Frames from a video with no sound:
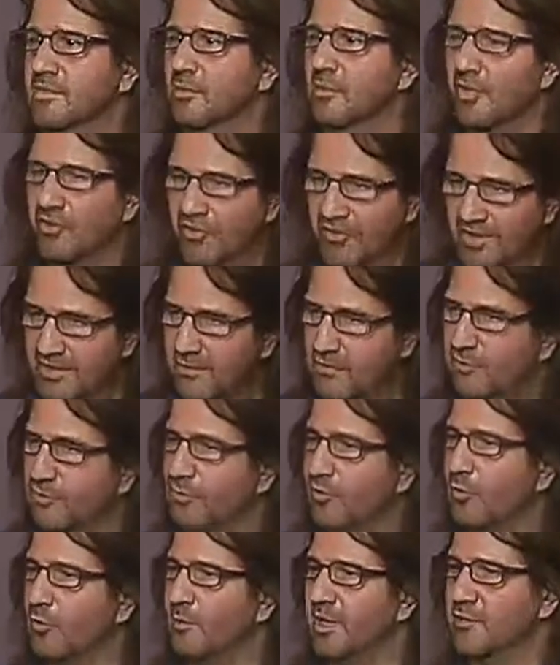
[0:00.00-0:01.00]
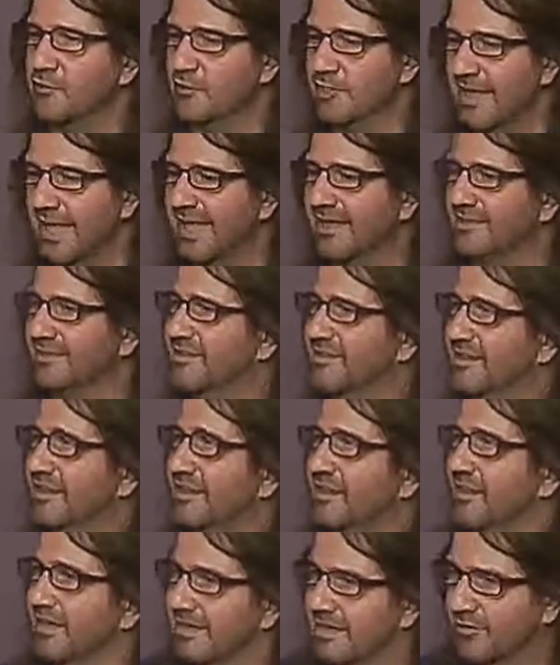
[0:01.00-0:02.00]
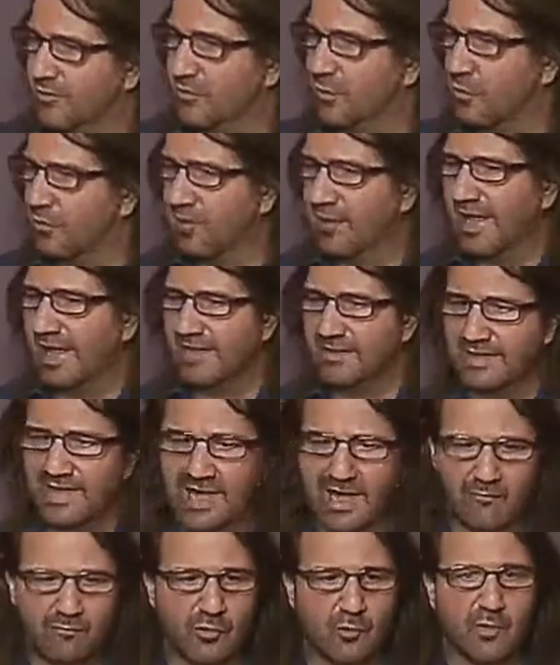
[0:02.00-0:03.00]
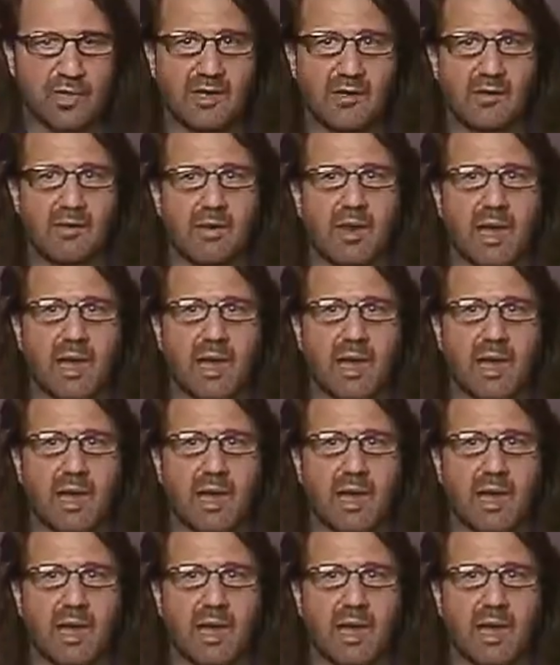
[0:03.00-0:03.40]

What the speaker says: Well, thank you so much, Kent. It's so glad to have you here.